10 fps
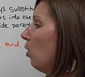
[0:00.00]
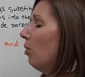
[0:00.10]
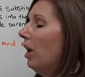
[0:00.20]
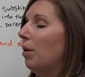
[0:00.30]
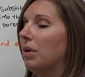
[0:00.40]

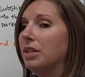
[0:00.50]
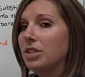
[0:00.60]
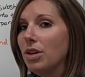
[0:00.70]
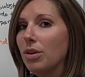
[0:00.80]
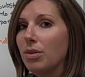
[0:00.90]
What I want
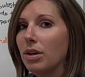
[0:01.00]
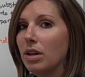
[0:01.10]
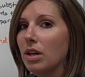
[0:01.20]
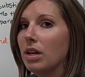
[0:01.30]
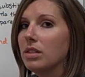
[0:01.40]
to do
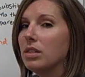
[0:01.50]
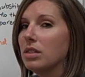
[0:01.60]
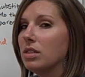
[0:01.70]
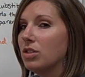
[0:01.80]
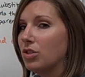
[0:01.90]

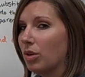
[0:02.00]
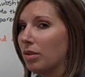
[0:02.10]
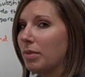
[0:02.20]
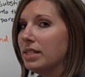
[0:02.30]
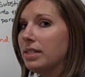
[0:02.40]
to shorten my